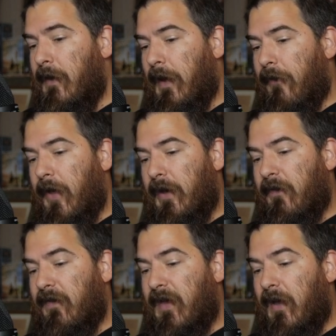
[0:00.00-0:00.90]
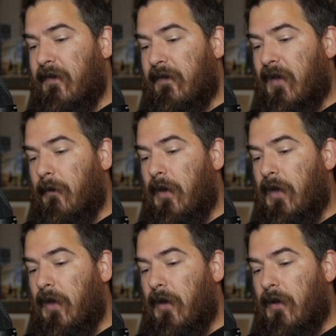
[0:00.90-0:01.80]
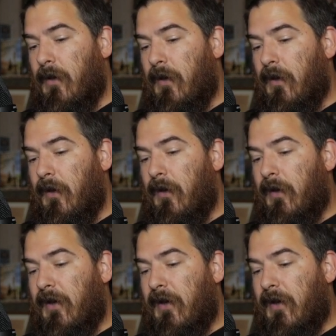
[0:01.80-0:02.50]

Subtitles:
And then in this case, it's going to be an